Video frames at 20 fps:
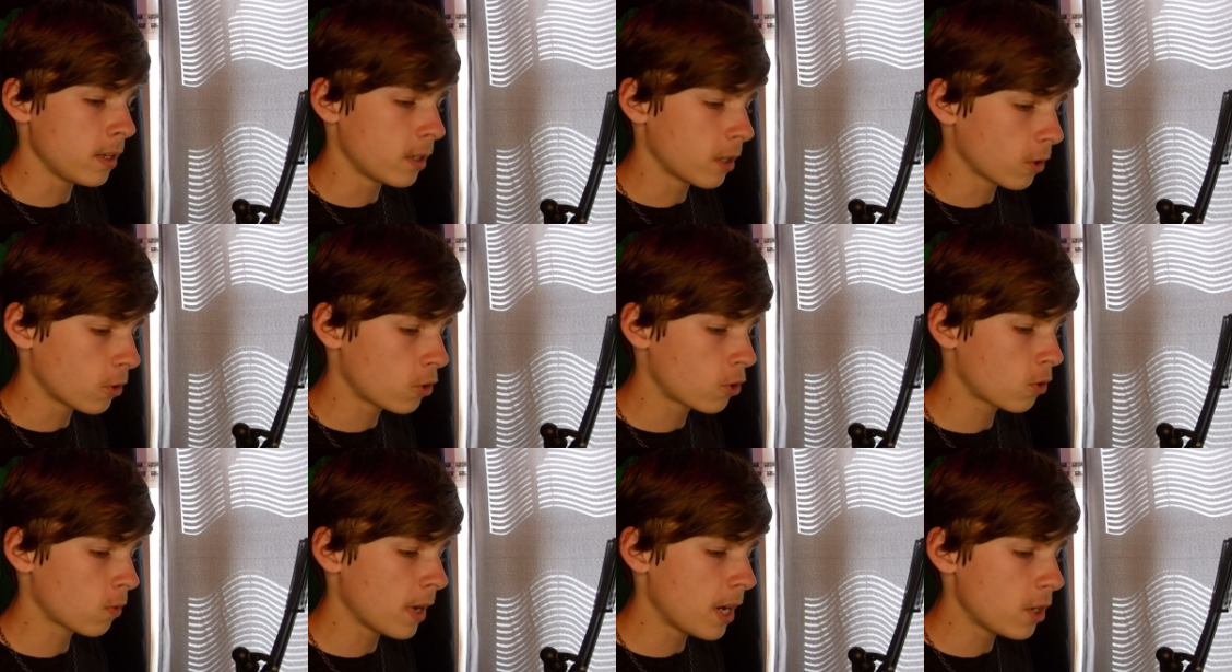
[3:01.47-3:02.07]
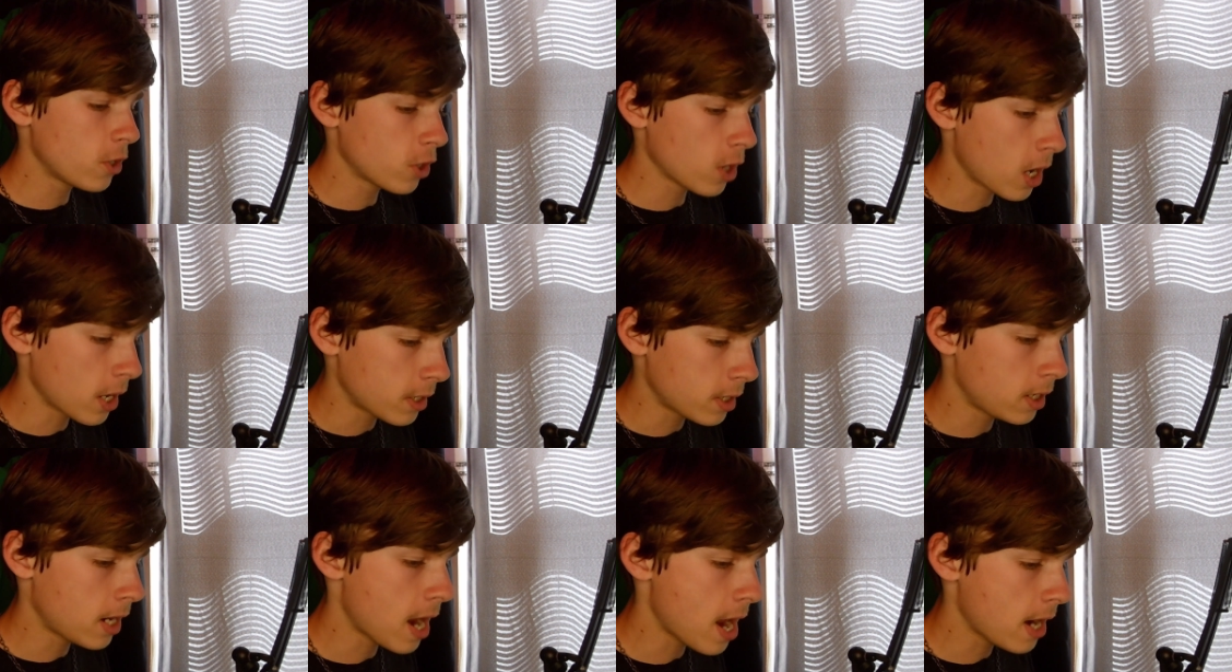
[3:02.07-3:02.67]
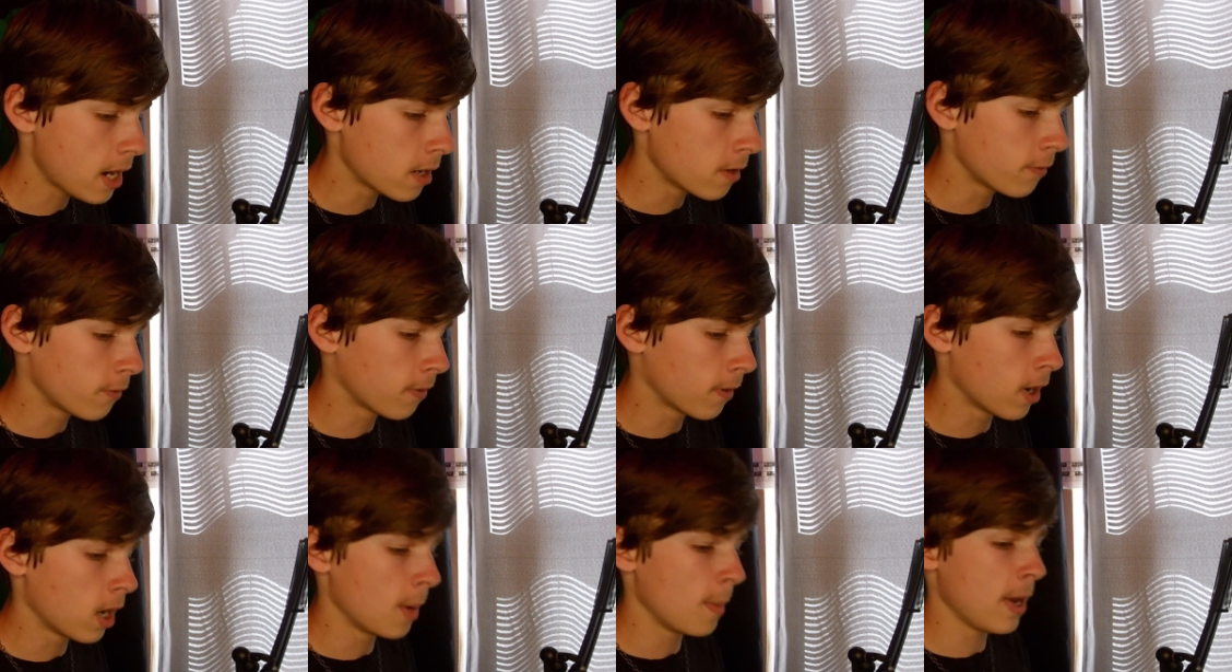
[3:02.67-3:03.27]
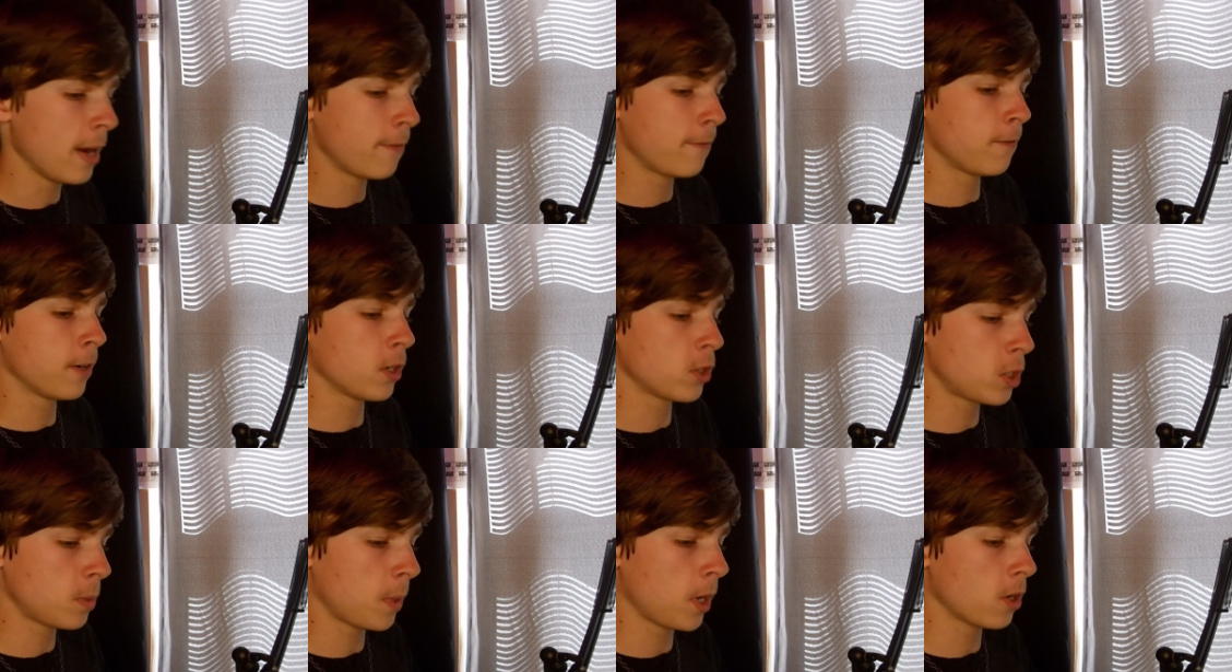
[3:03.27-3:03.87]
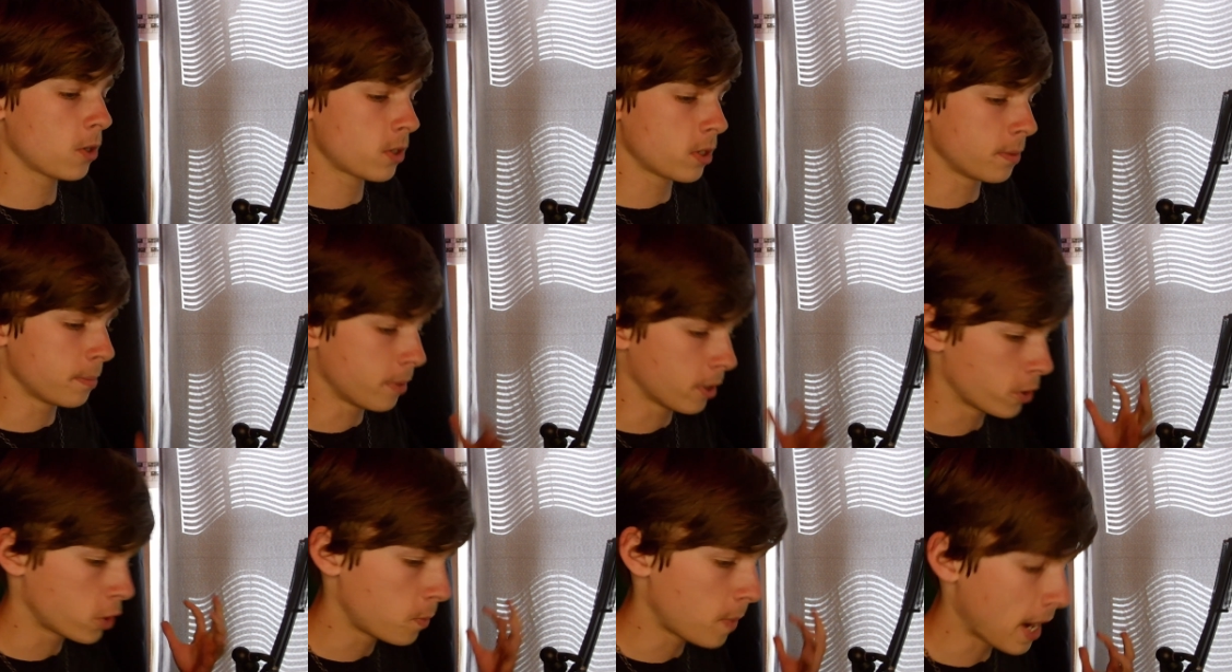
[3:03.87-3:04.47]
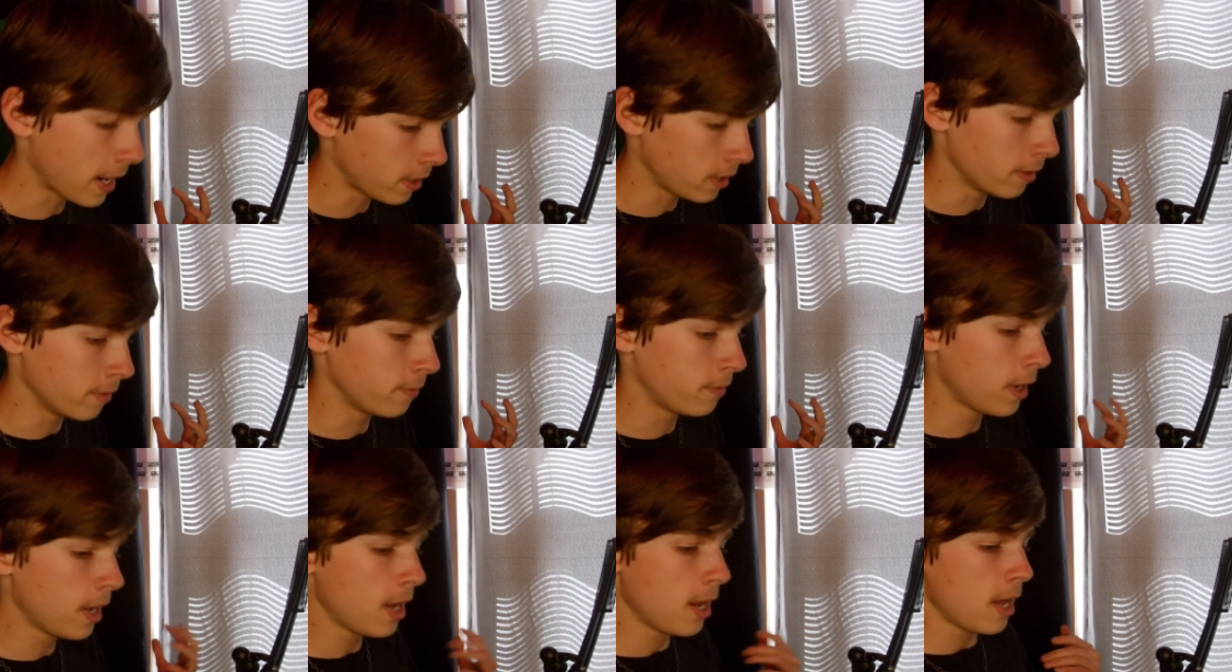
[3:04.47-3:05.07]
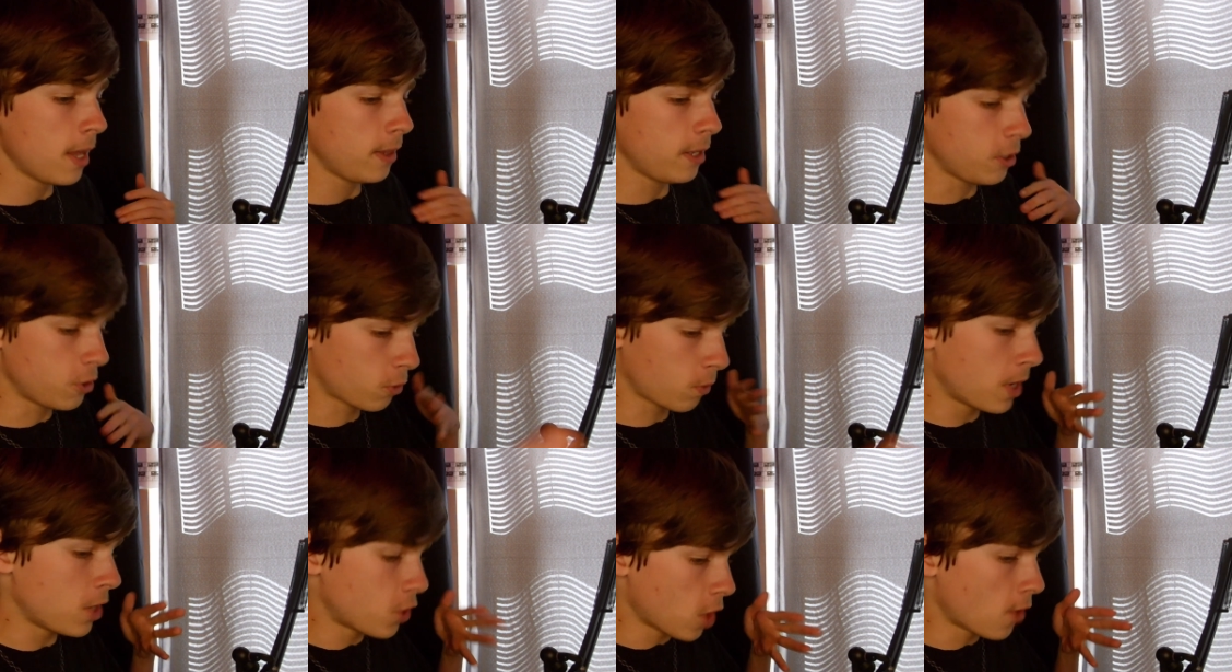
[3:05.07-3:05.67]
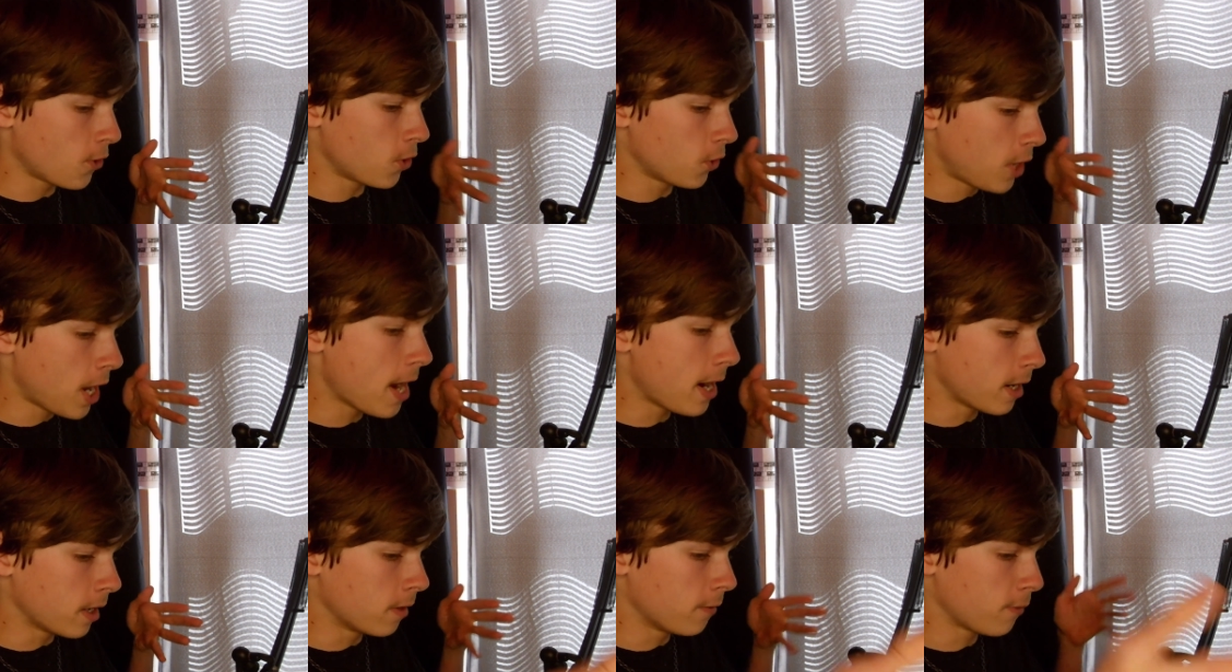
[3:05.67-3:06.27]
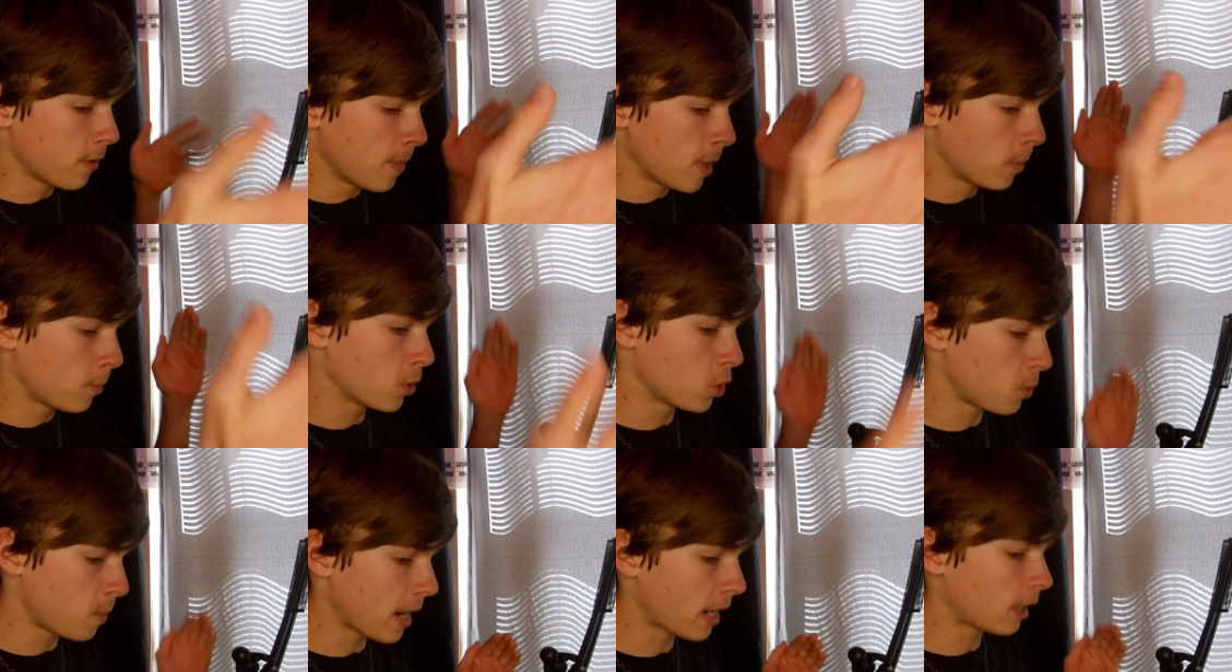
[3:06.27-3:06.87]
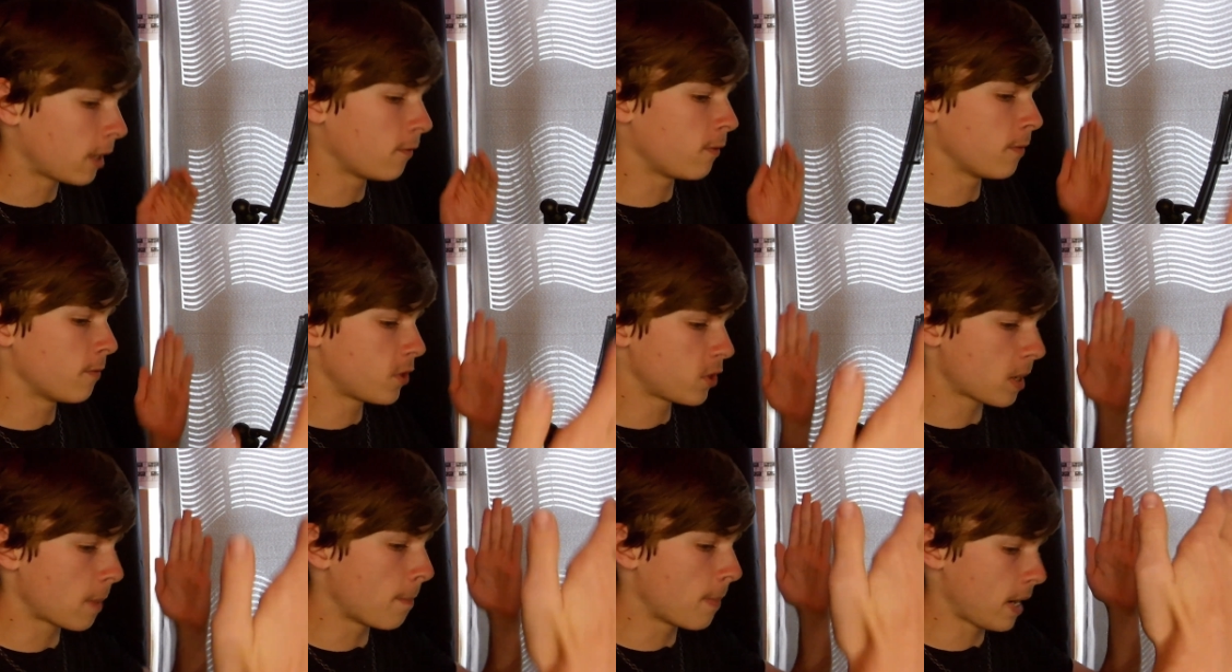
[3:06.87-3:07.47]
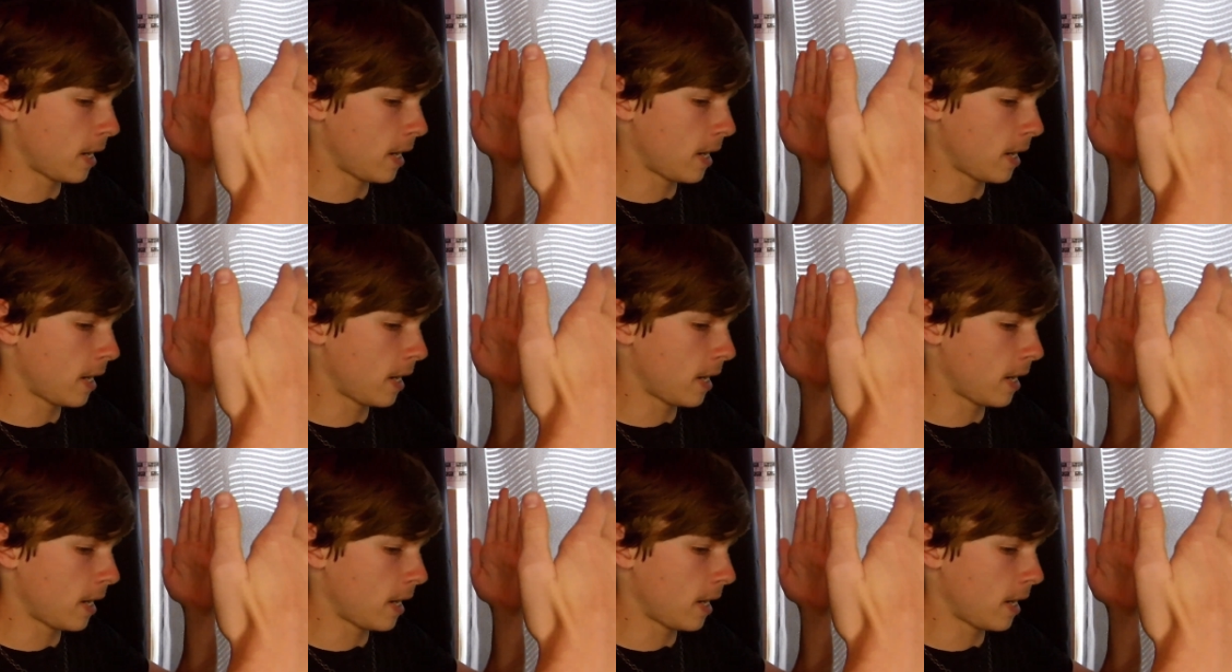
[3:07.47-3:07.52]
are screenshots taken from a first person perspective. These screenshots are taken from the perspective of somebody